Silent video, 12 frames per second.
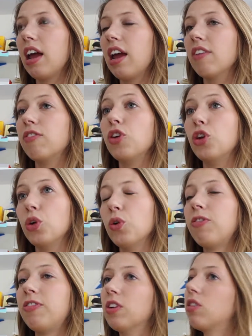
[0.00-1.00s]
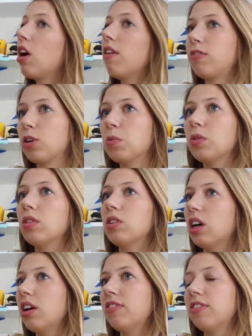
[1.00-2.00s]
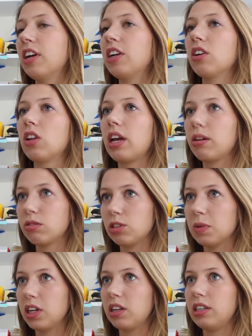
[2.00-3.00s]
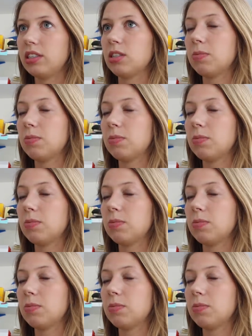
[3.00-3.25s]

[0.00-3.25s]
if you feel comfortable enough in your language abilities,